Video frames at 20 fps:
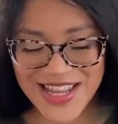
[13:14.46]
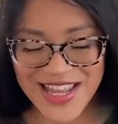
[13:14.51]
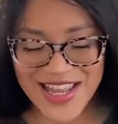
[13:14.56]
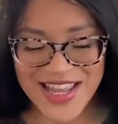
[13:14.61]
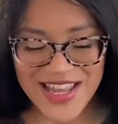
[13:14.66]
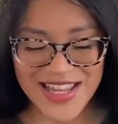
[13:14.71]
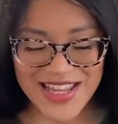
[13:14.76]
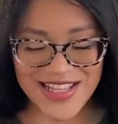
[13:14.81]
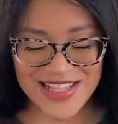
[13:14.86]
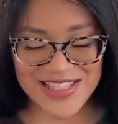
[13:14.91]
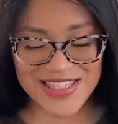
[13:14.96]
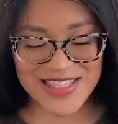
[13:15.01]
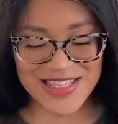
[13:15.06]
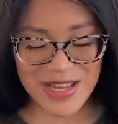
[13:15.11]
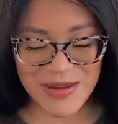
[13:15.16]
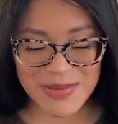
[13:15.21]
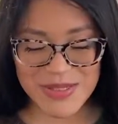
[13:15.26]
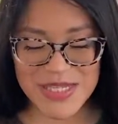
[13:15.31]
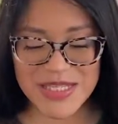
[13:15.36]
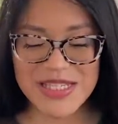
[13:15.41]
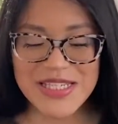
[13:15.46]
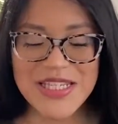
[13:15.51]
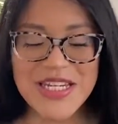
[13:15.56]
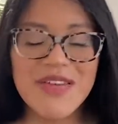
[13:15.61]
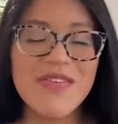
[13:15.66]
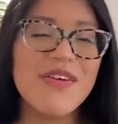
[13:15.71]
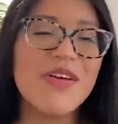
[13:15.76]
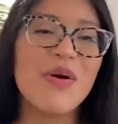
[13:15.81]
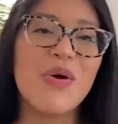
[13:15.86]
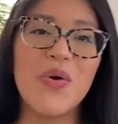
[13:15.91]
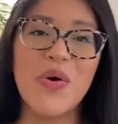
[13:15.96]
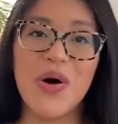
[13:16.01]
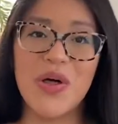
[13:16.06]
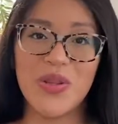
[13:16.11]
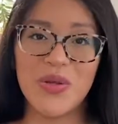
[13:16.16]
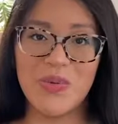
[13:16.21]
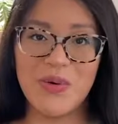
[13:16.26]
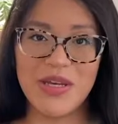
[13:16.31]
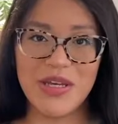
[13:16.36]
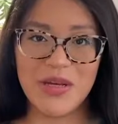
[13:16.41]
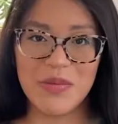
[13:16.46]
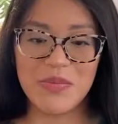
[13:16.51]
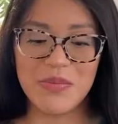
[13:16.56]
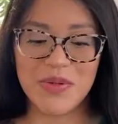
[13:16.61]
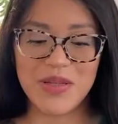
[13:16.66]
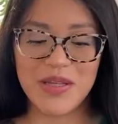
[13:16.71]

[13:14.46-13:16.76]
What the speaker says: It stops. It doesn't even go all the way up.